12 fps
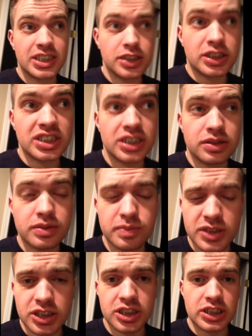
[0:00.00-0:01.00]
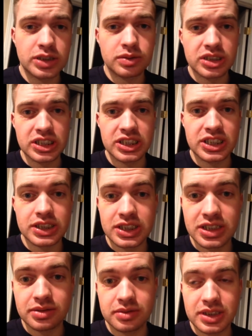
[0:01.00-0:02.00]
with my jaw wired
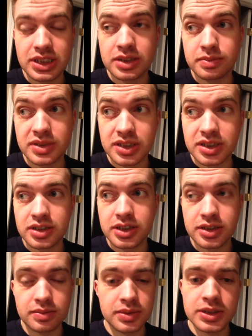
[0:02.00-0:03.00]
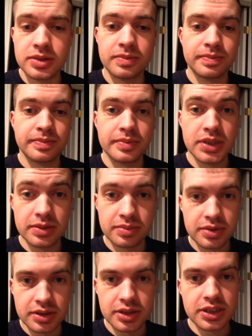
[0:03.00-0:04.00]
shut. Hasn't been terrible. Been
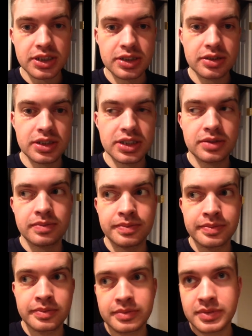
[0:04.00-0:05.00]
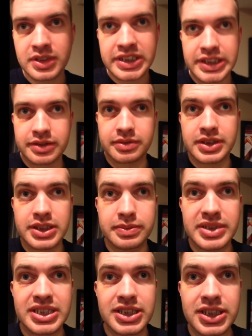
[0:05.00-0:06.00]
pretty hungry. Haven't really
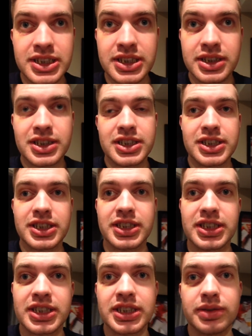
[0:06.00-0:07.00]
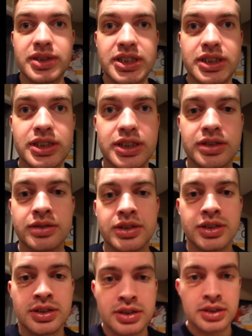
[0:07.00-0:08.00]
been eating solids anyways though.
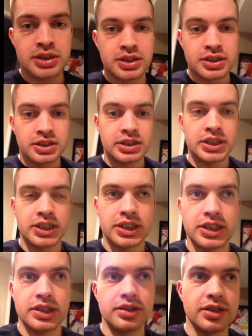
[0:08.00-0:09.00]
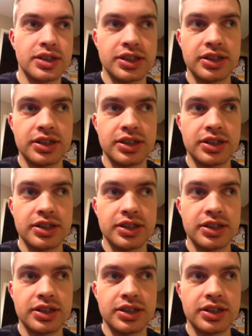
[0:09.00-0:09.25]
So I